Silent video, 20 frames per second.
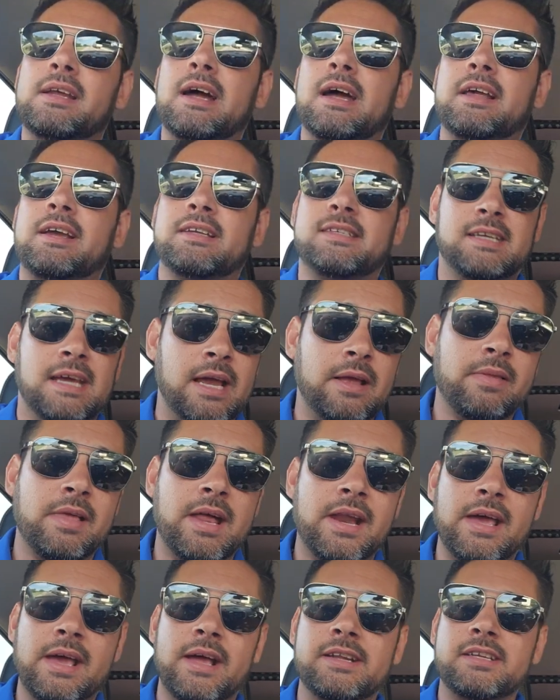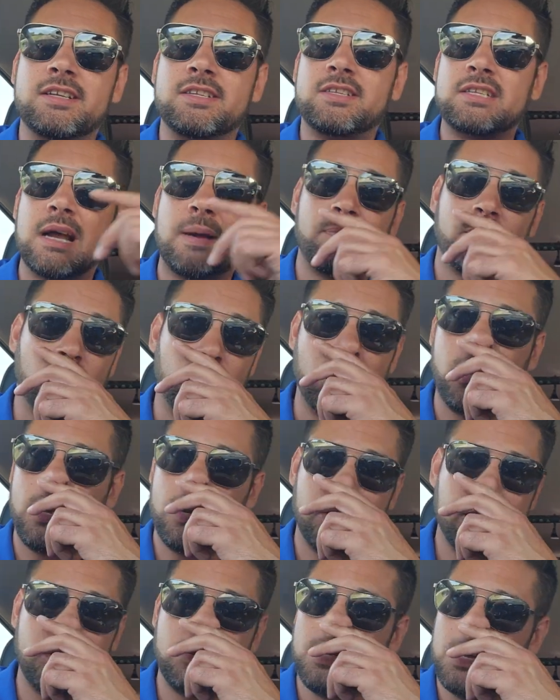kind of contain that edge and stop the
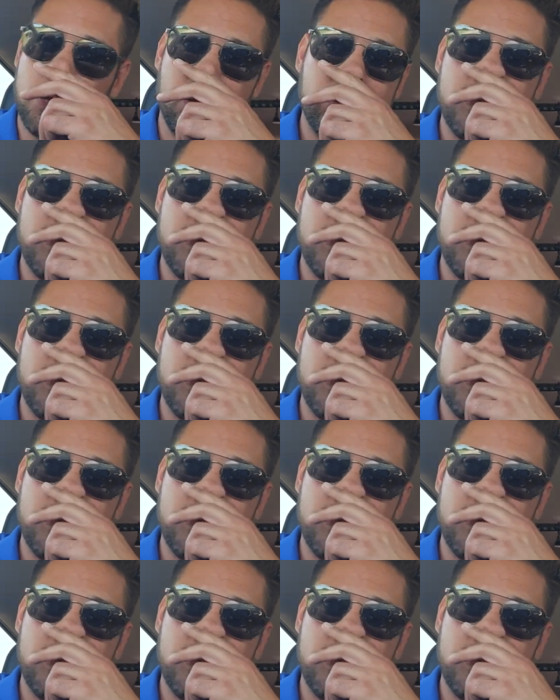run.